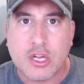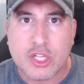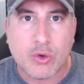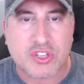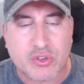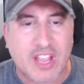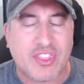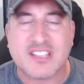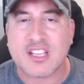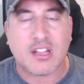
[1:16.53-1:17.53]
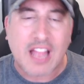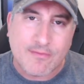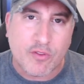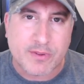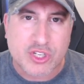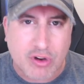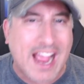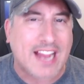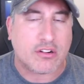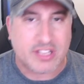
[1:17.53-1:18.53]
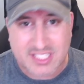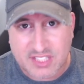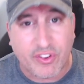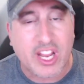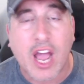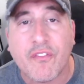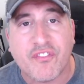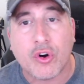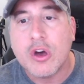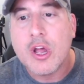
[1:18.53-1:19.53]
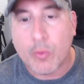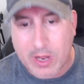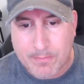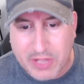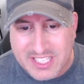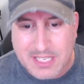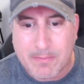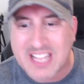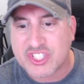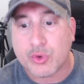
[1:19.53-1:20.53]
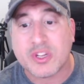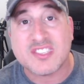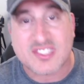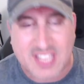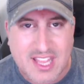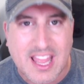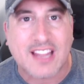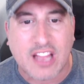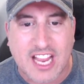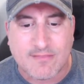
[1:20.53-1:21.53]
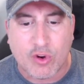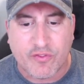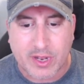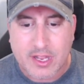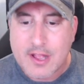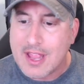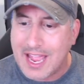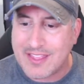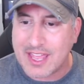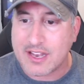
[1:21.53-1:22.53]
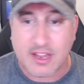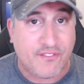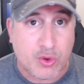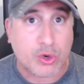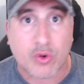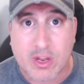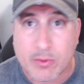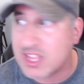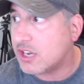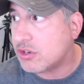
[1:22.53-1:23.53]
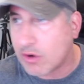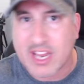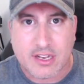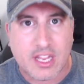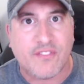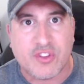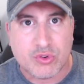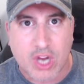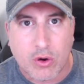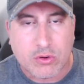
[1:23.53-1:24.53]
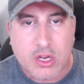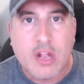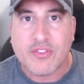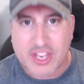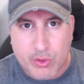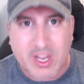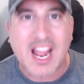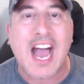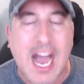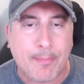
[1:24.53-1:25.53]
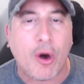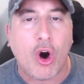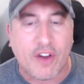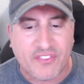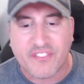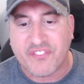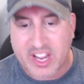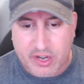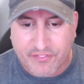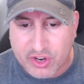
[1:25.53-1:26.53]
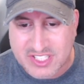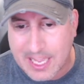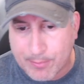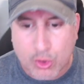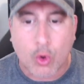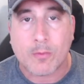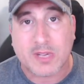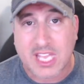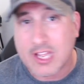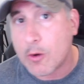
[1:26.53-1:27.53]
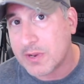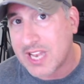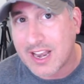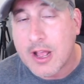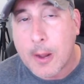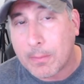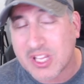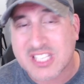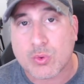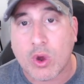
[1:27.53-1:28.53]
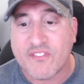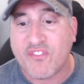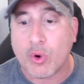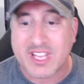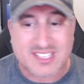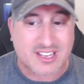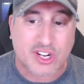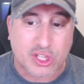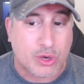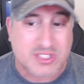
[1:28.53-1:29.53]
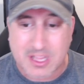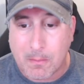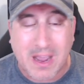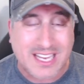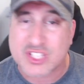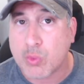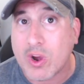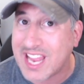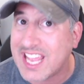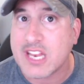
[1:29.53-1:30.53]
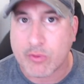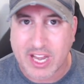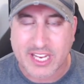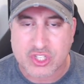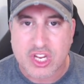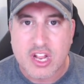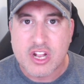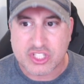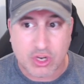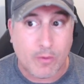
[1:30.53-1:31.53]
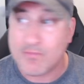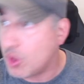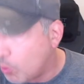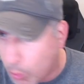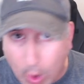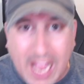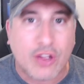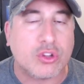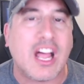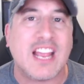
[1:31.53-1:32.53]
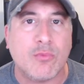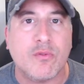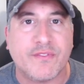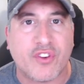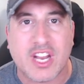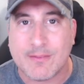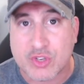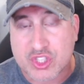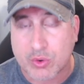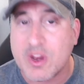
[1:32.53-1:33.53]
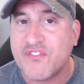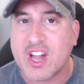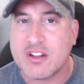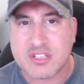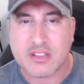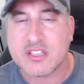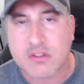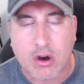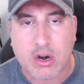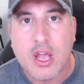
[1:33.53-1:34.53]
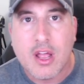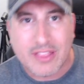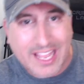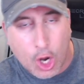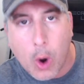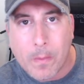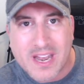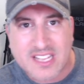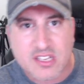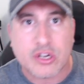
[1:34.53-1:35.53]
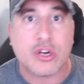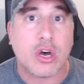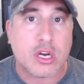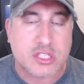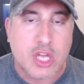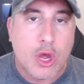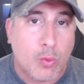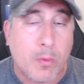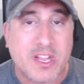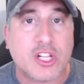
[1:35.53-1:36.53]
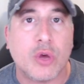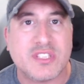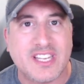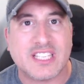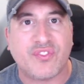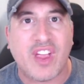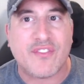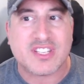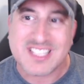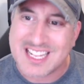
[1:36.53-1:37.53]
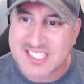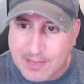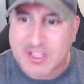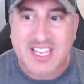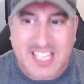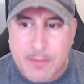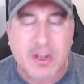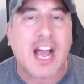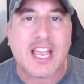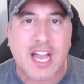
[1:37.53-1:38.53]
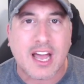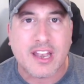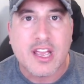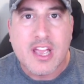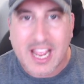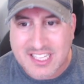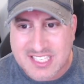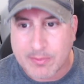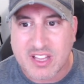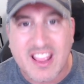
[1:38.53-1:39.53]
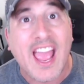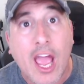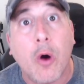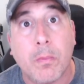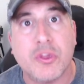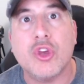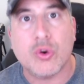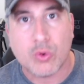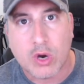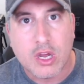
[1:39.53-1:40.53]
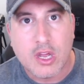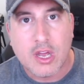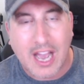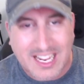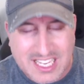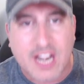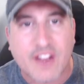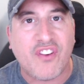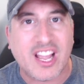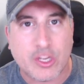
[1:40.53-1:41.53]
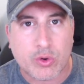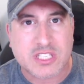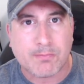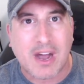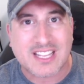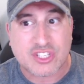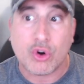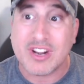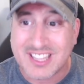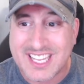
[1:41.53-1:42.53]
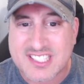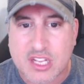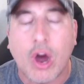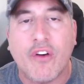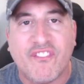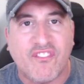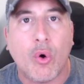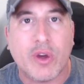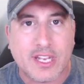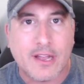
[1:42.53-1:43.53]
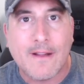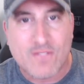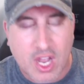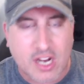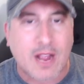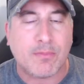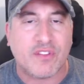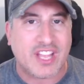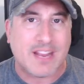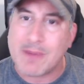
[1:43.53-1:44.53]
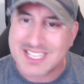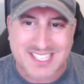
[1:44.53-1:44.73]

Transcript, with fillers: You also get things like the line movement tracker. This is very helpful when placing bets. You can see that line movement. And then if you agree with it, great. If you don't, then you can hop off a fighter. For example, Court McGee opened at plus 140. He's going to close in the minus 180 range. So wild line moving for him. There's three fighters on this card that open as underdogs, will be closing as favorites. And that's something to keep an eye on and something to help you identify your spots or at least avoid a couple of landmines.